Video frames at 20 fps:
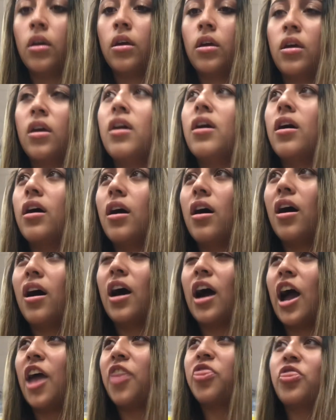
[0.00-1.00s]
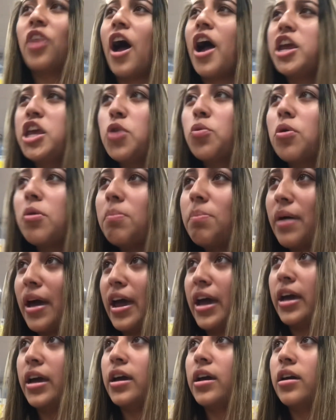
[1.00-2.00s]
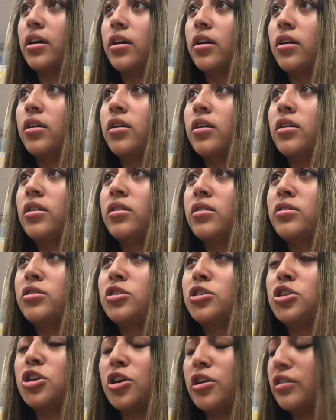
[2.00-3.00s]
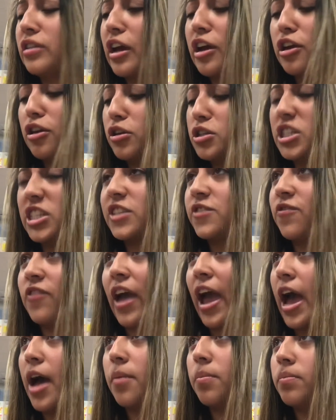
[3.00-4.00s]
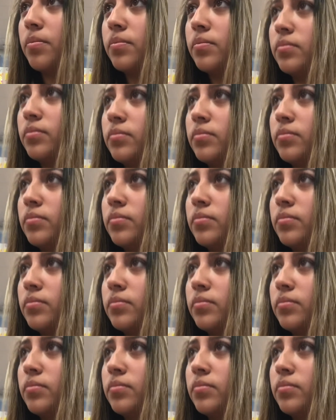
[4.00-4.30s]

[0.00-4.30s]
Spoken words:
I thought you were bae. Turns out you're just fam.